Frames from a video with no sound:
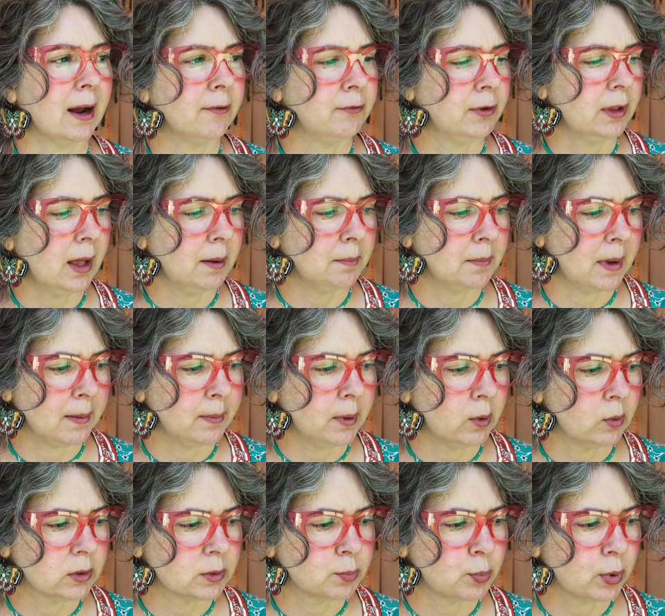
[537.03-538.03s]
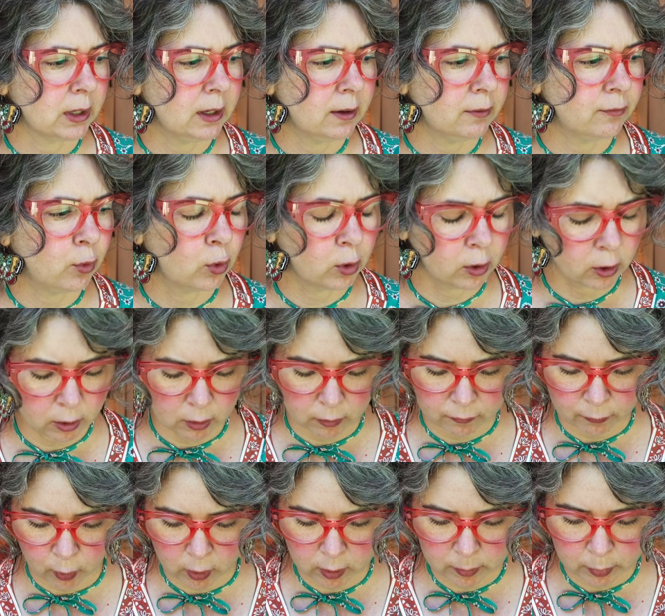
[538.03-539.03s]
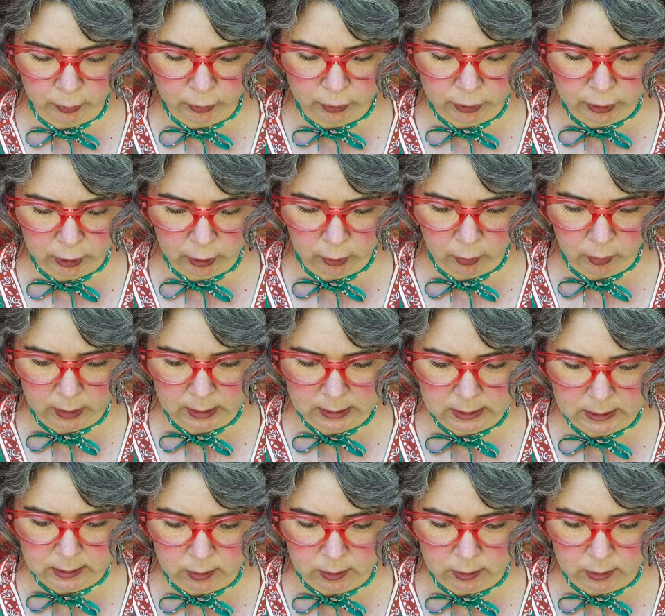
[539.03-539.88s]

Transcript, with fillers: I feel like maybe it was pretty affordable too. It's